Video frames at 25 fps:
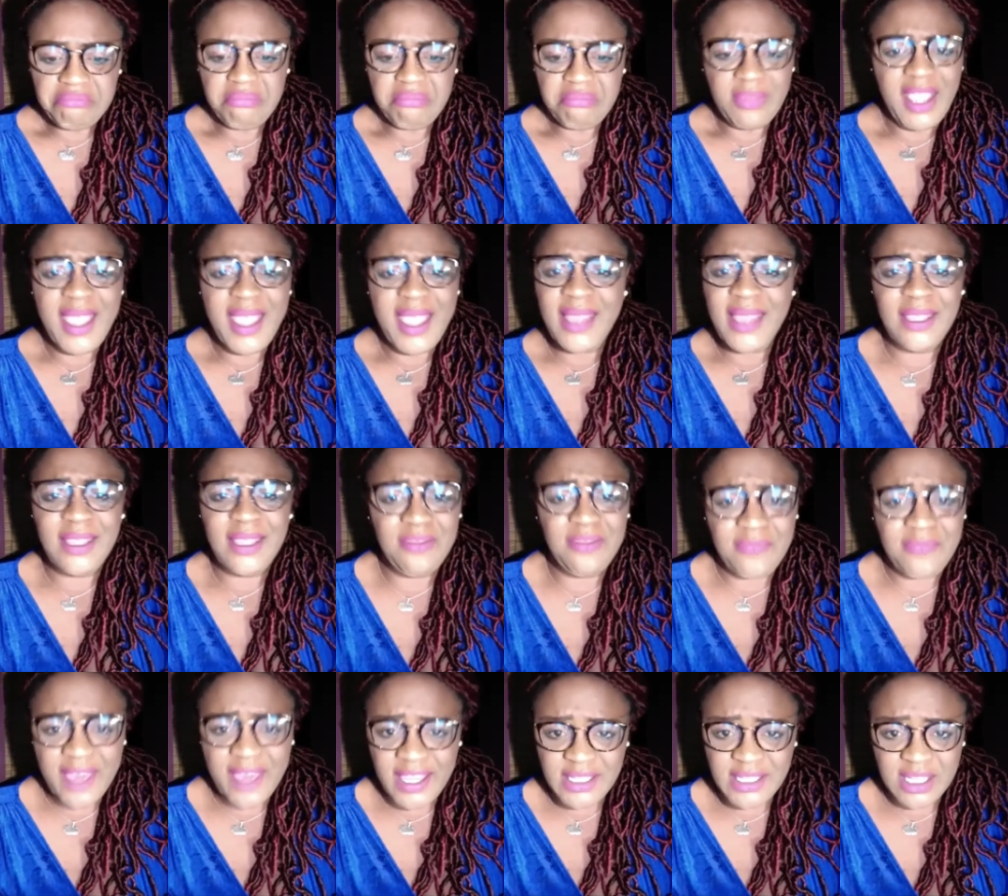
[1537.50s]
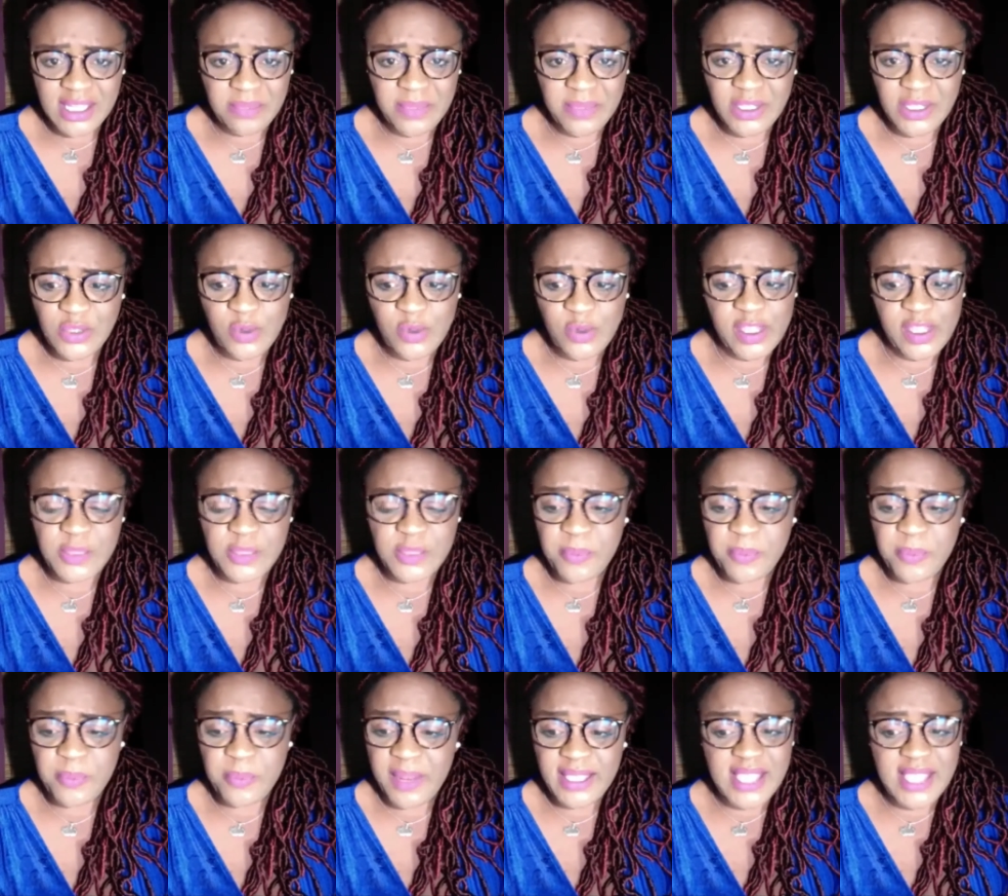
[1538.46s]
and he invited me to his
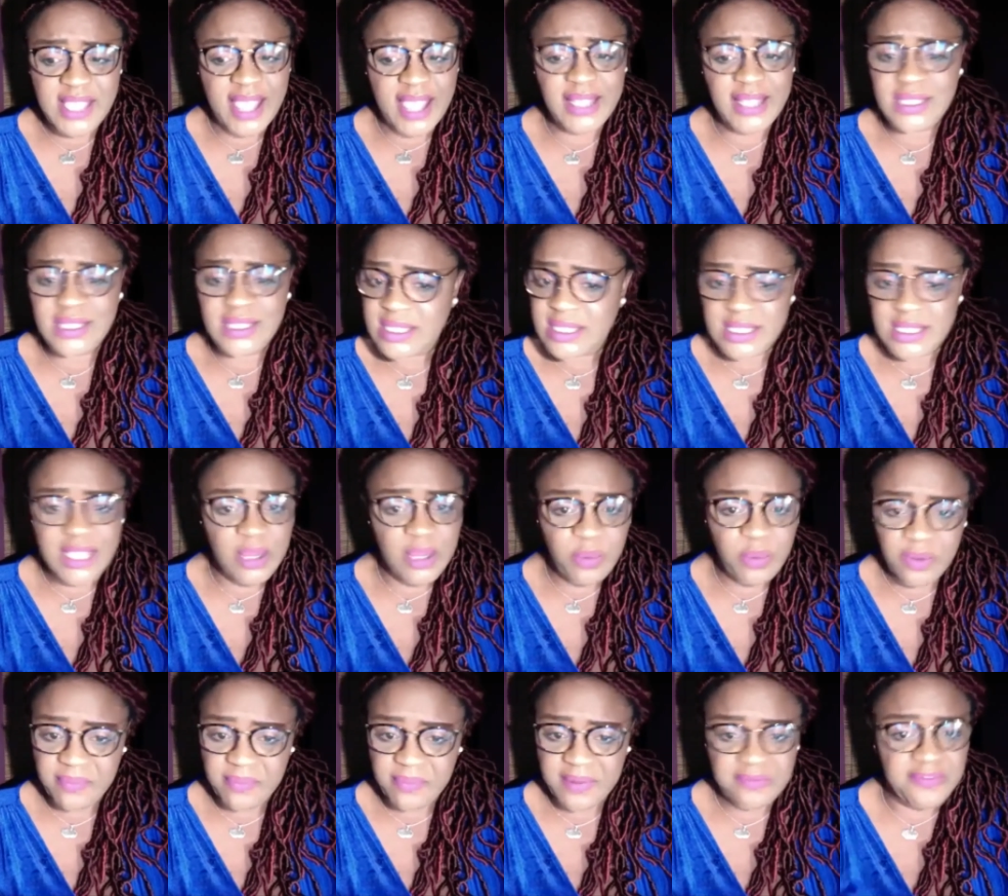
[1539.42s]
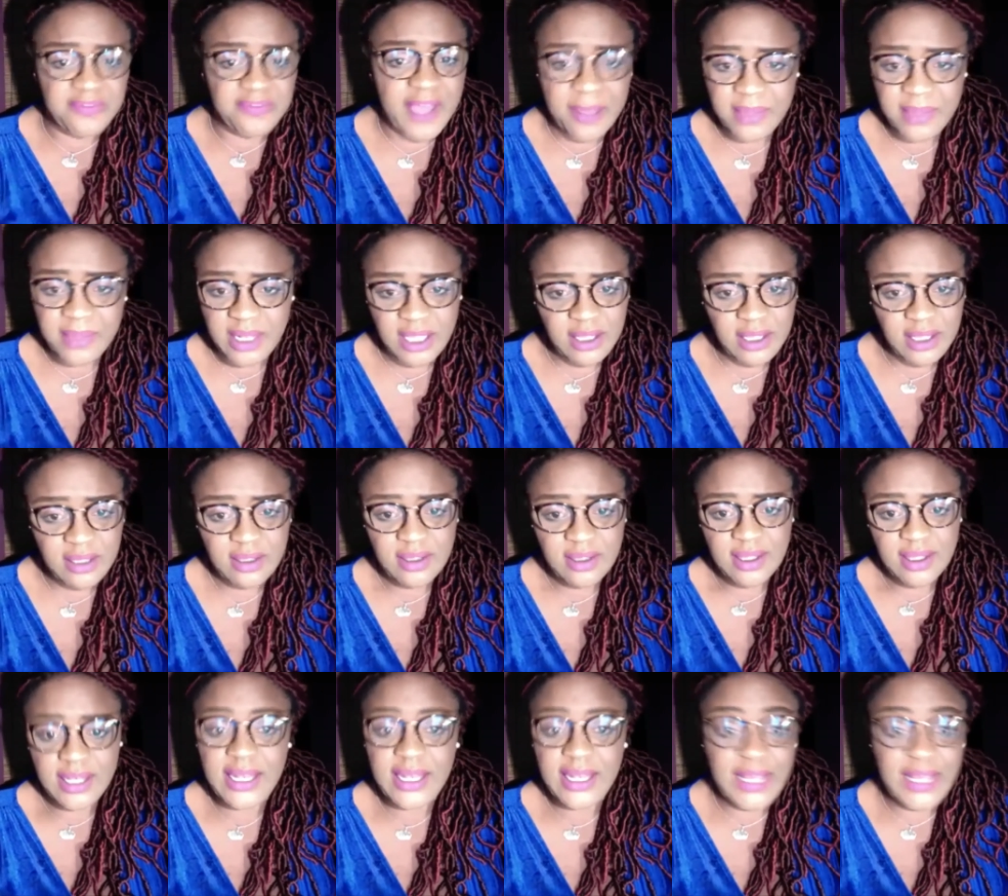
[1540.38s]
place. And since then, we've been family,
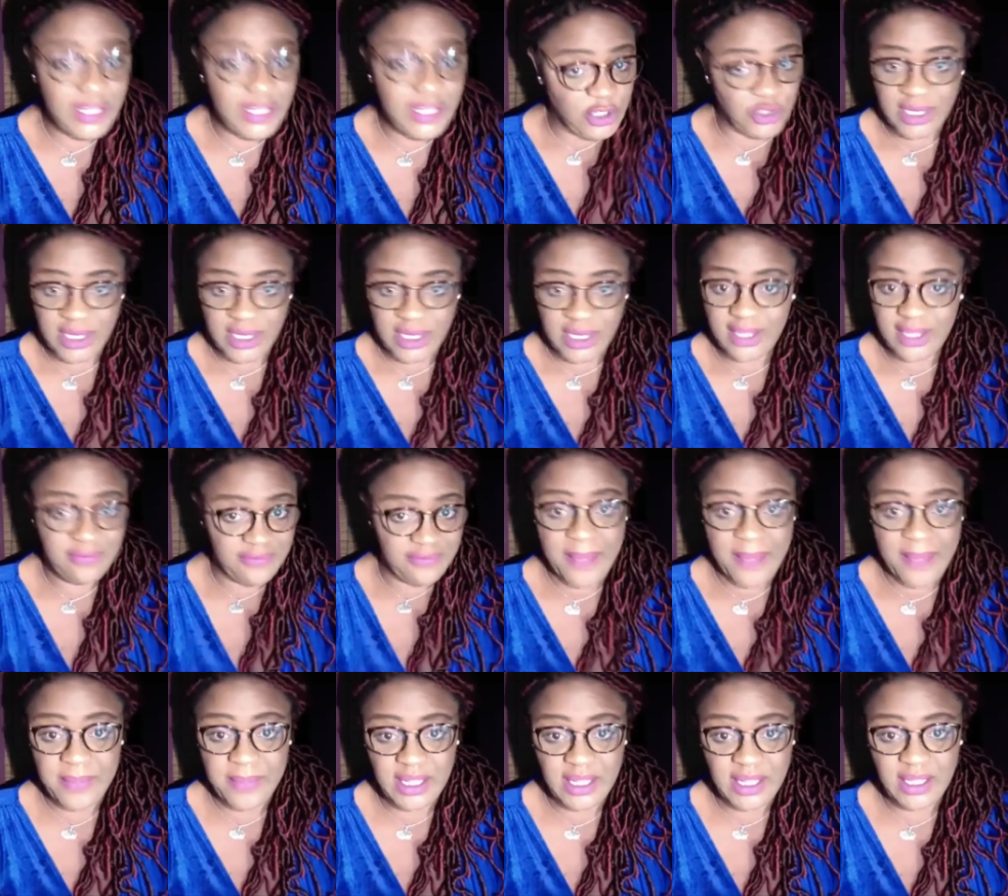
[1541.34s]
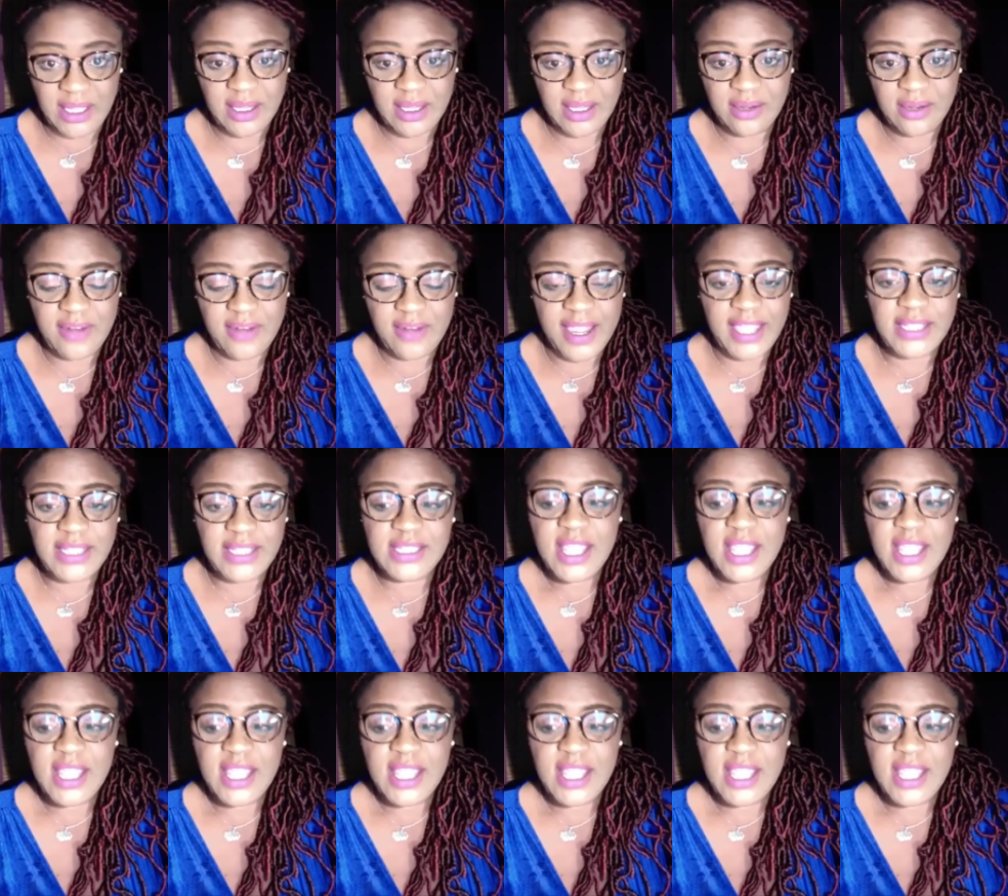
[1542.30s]
literally family, right?